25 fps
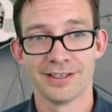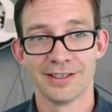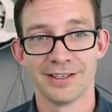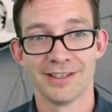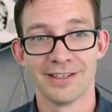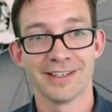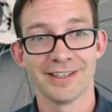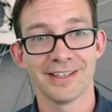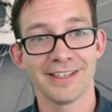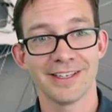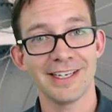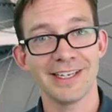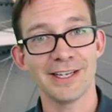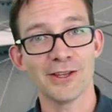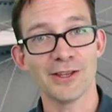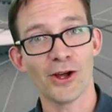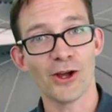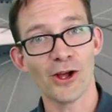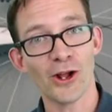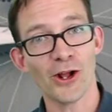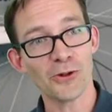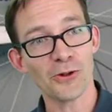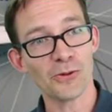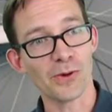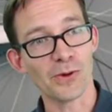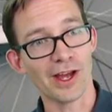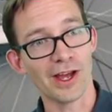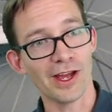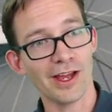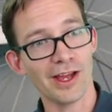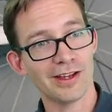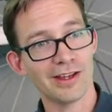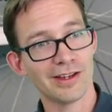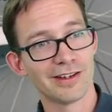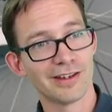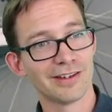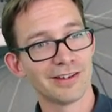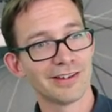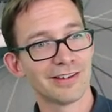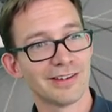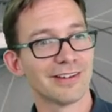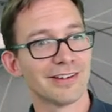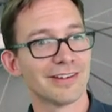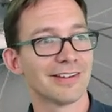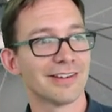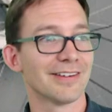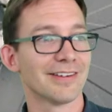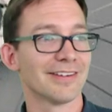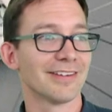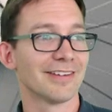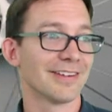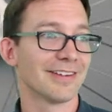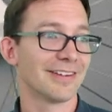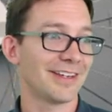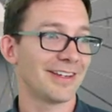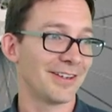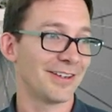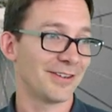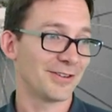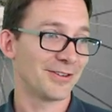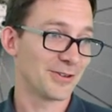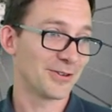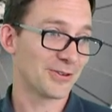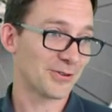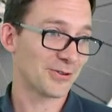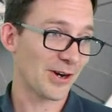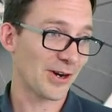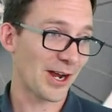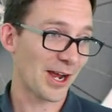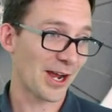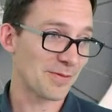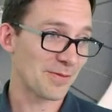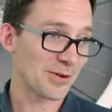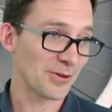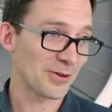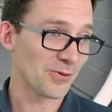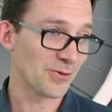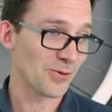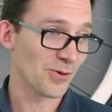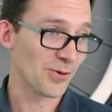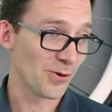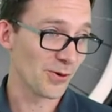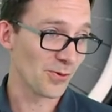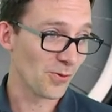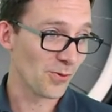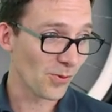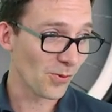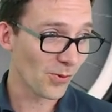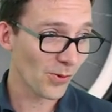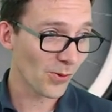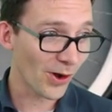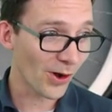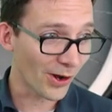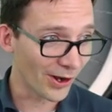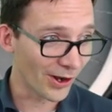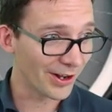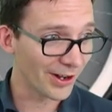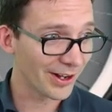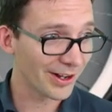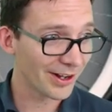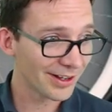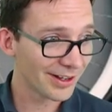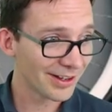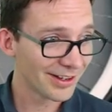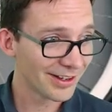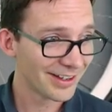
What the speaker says: In the hallway is describing the word wall,